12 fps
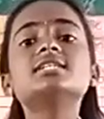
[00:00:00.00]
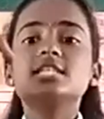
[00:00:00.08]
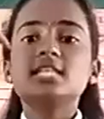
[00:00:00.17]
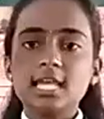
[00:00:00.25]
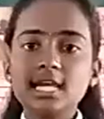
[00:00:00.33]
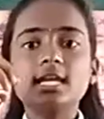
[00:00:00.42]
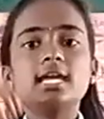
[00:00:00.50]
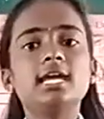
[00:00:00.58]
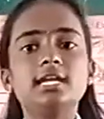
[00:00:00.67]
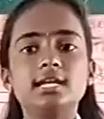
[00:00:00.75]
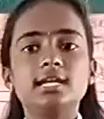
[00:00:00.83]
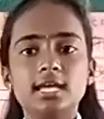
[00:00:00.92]
in
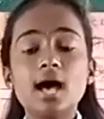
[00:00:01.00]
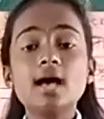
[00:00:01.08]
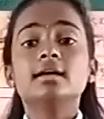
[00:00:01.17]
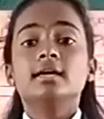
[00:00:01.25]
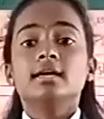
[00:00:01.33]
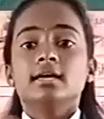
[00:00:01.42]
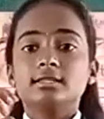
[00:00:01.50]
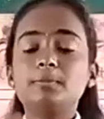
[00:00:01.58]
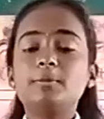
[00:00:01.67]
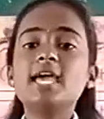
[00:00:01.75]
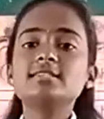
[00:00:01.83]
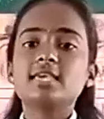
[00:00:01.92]
India, the
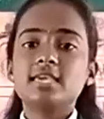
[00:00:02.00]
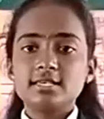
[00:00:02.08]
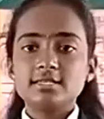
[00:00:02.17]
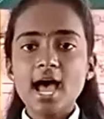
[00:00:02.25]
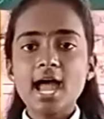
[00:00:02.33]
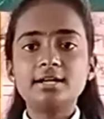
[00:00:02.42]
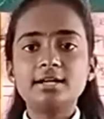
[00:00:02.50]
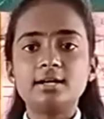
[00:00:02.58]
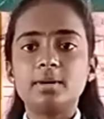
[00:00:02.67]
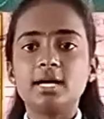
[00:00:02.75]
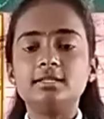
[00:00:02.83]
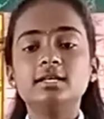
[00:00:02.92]
place is
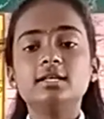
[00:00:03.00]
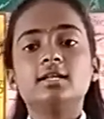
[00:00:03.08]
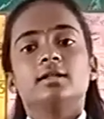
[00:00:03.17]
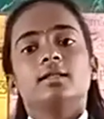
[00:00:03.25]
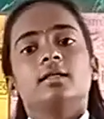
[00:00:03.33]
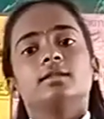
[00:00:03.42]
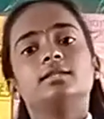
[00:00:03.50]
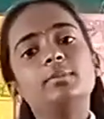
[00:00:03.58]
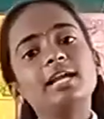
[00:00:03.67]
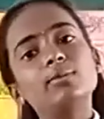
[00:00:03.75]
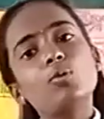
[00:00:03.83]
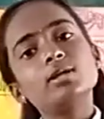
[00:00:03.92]
Hyderabad. The
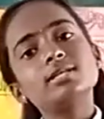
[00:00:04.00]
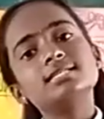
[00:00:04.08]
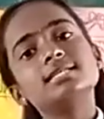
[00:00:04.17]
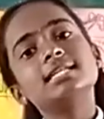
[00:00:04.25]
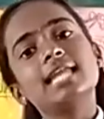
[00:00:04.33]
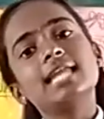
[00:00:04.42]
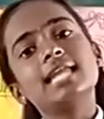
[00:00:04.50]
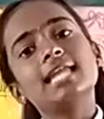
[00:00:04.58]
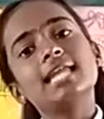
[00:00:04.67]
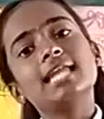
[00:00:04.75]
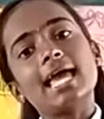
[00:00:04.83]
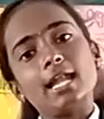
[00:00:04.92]
Bill Mollison
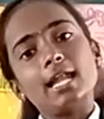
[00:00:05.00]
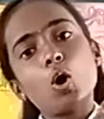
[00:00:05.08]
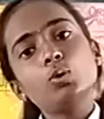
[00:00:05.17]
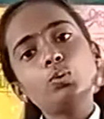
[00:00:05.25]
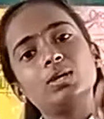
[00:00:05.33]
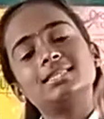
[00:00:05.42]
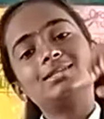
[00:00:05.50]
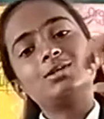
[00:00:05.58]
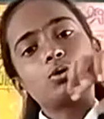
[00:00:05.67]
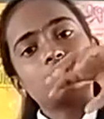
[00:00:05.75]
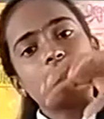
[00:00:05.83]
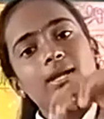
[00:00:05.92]
along with the Dr.
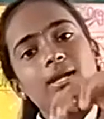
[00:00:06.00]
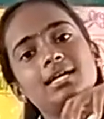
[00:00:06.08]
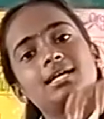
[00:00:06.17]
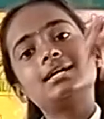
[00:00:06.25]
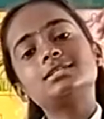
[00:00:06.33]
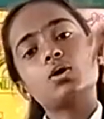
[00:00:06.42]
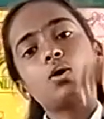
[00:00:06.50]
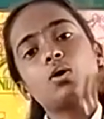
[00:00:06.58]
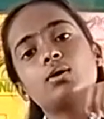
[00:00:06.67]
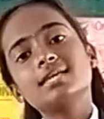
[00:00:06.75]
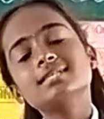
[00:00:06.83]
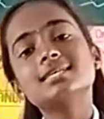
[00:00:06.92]
Venkat are
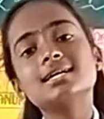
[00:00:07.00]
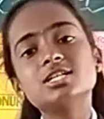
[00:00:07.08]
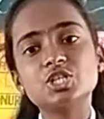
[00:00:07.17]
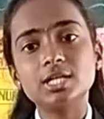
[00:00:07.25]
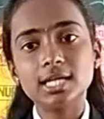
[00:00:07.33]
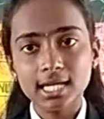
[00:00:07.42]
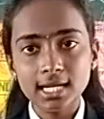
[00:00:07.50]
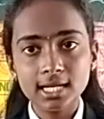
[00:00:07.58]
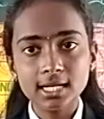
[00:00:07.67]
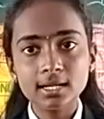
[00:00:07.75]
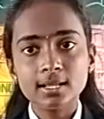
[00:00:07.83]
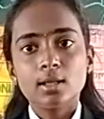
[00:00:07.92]
researched
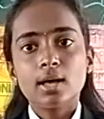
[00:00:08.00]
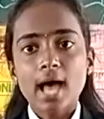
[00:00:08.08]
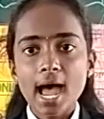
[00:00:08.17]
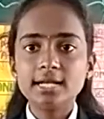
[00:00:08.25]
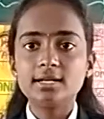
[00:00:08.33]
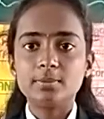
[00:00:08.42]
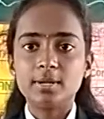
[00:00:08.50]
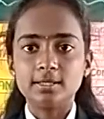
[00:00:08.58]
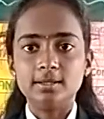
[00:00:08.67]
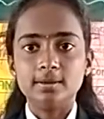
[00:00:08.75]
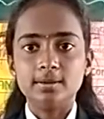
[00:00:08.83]
in Hyderabad.